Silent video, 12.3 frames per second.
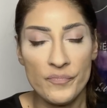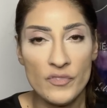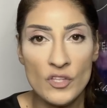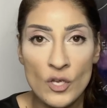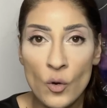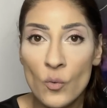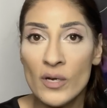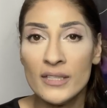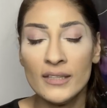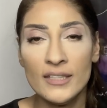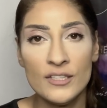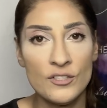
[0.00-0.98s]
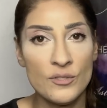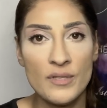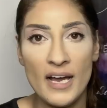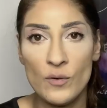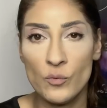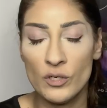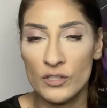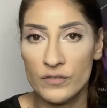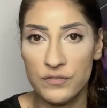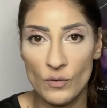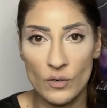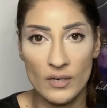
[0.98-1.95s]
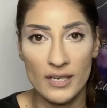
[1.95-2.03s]
No one can do that work
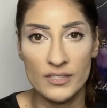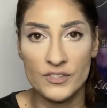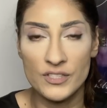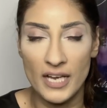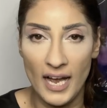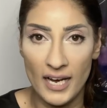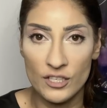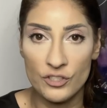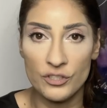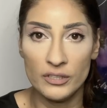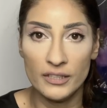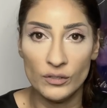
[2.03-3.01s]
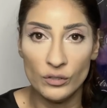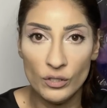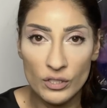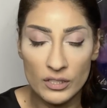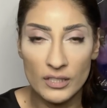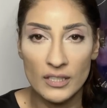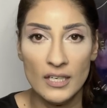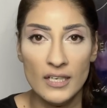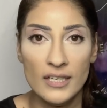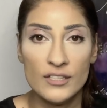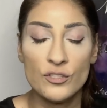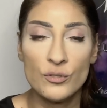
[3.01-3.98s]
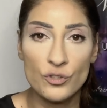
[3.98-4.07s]
for us to actually look
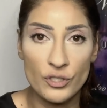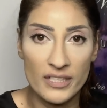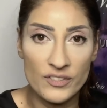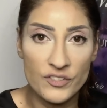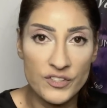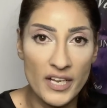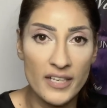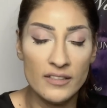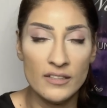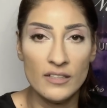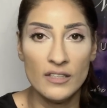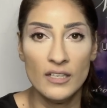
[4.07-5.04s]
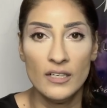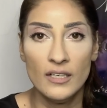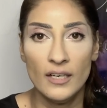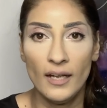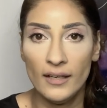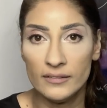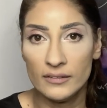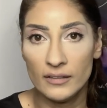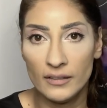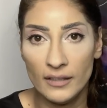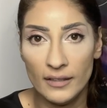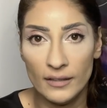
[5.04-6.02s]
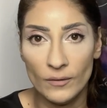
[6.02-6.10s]
and to transcend and to
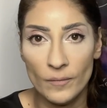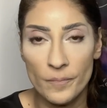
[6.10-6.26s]
heal.